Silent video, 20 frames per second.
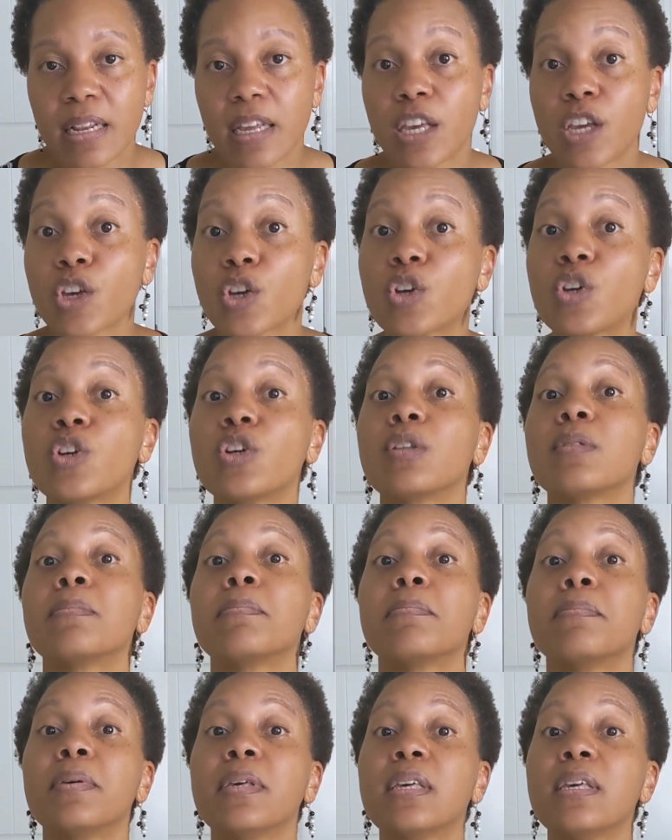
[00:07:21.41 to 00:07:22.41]
that it could
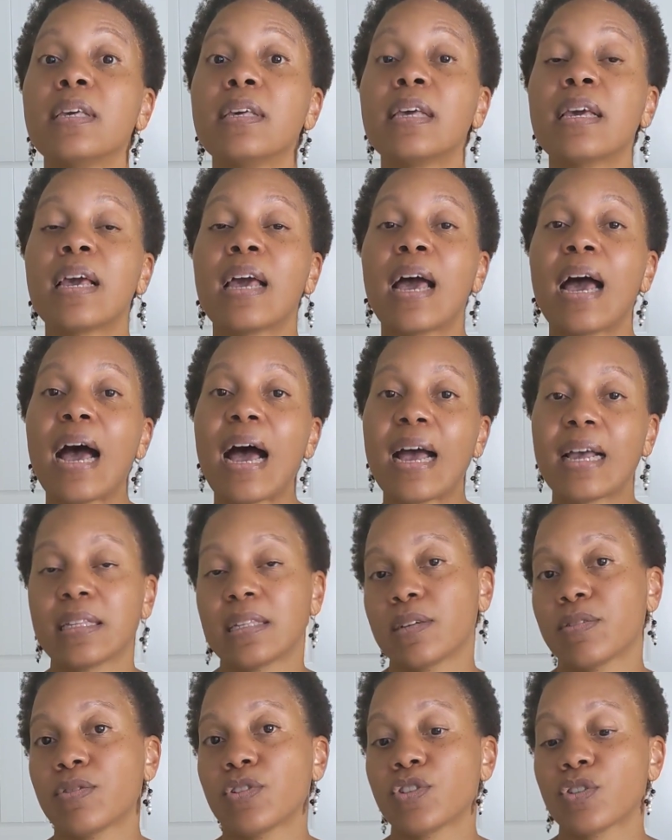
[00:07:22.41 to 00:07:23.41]
be
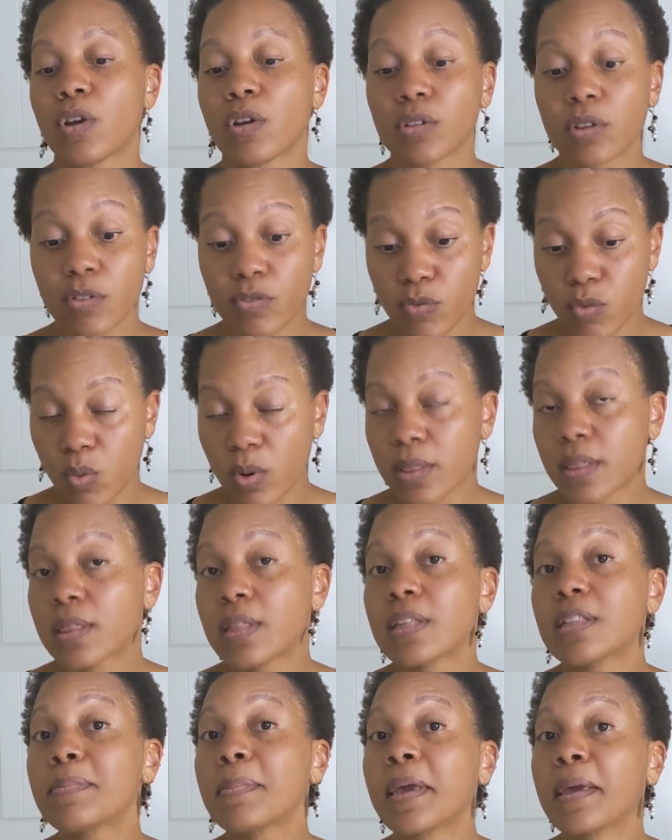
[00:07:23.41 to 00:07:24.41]
as a result of
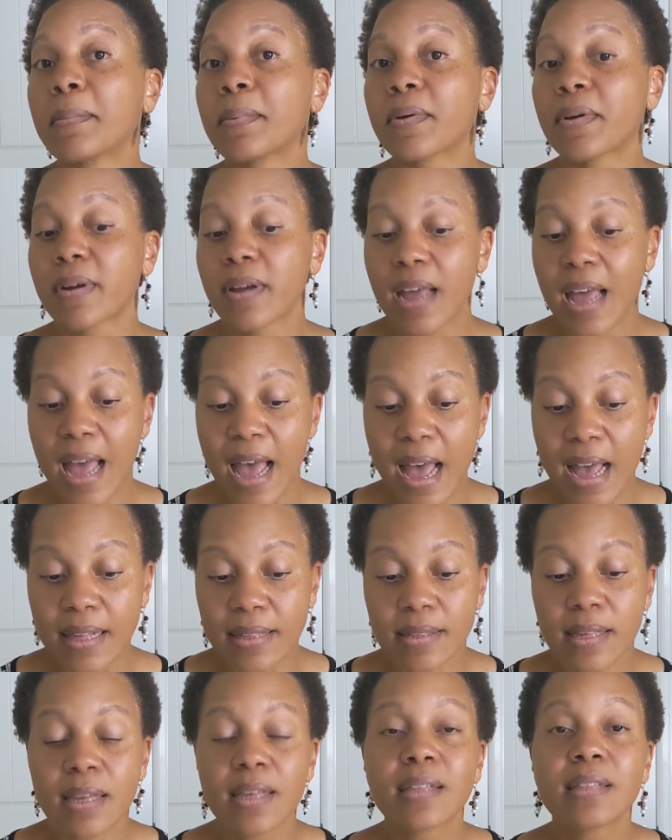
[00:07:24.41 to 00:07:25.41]
what this paper
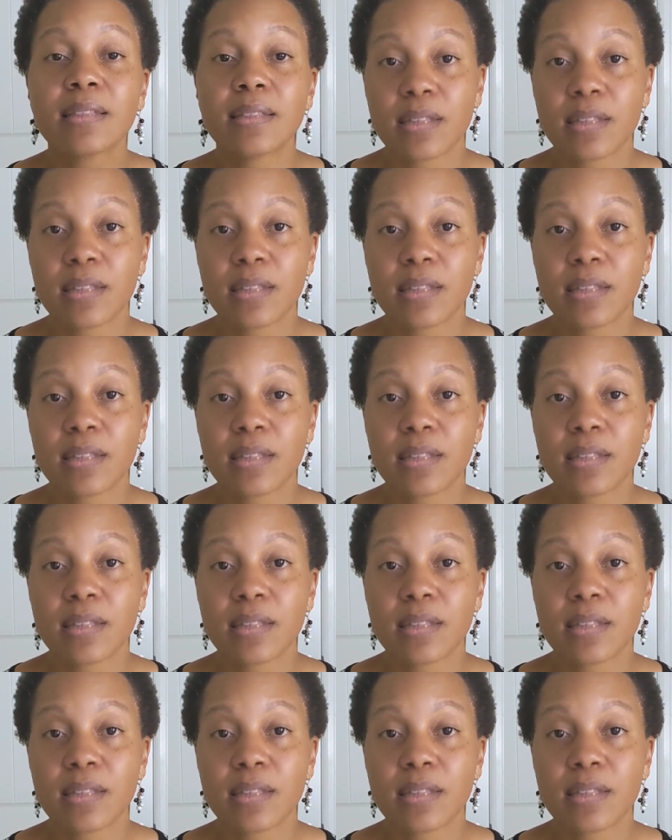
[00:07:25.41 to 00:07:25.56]
has